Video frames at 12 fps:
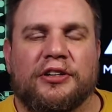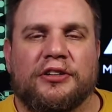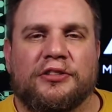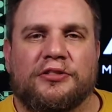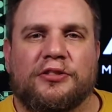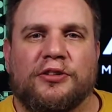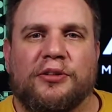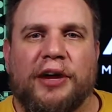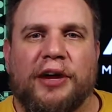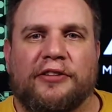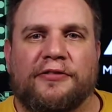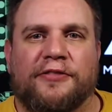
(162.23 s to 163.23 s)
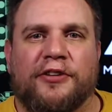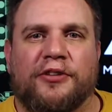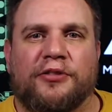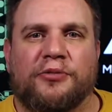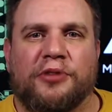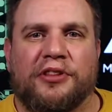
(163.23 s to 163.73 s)
to the
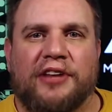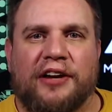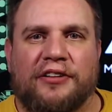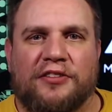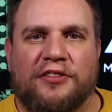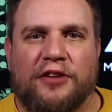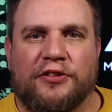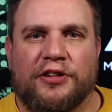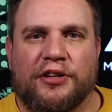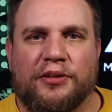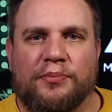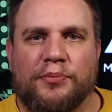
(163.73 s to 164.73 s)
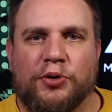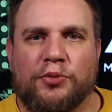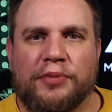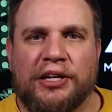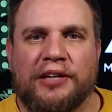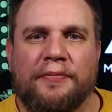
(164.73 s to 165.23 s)
microphone without it sounding
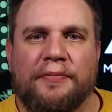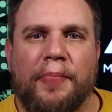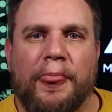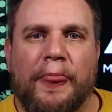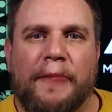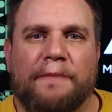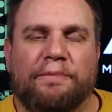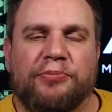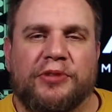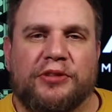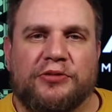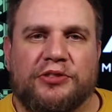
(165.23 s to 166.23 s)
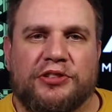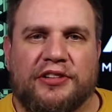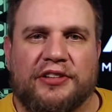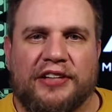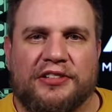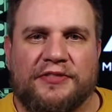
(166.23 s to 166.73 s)
boomy, which is a
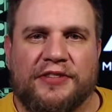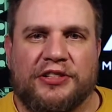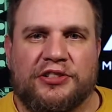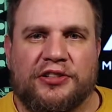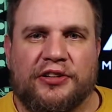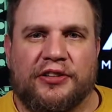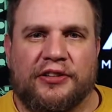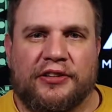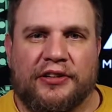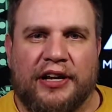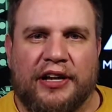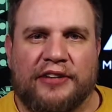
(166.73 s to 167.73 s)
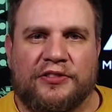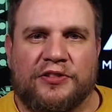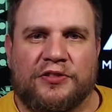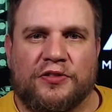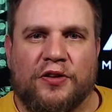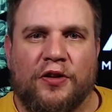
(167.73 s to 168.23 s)
nice feature. And
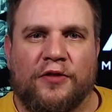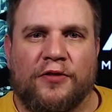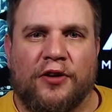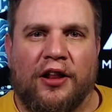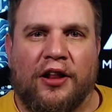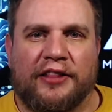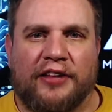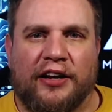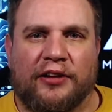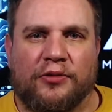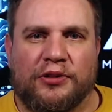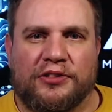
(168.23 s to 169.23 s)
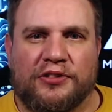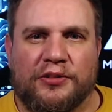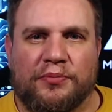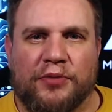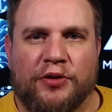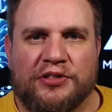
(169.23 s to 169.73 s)
just overall, I thought it was the
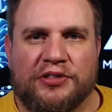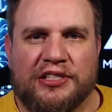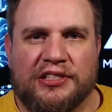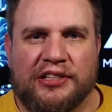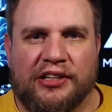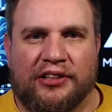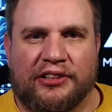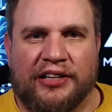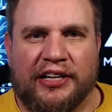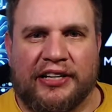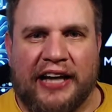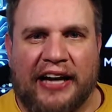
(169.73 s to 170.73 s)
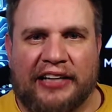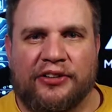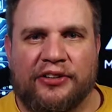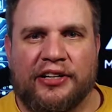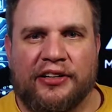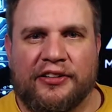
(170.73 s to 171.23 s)
most detailed and
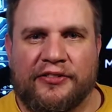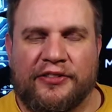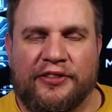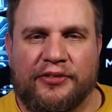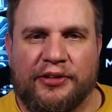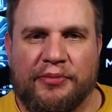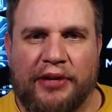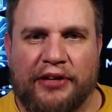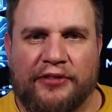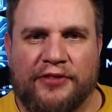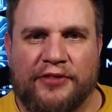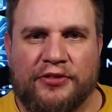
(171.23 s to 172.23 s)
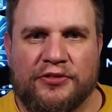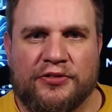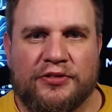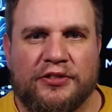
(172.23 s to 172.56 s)
accurate of the three microphones.